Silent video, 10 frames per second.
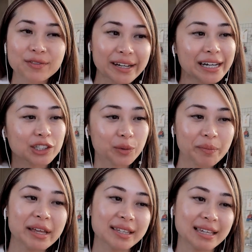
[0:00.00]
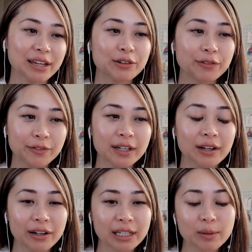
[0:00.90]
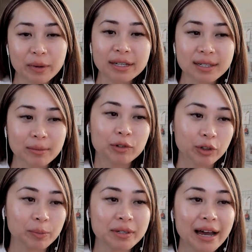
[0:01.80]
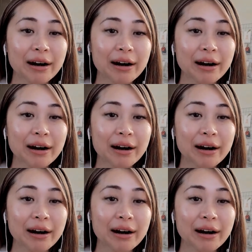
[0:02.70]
financial myths that you feel are keeping some groups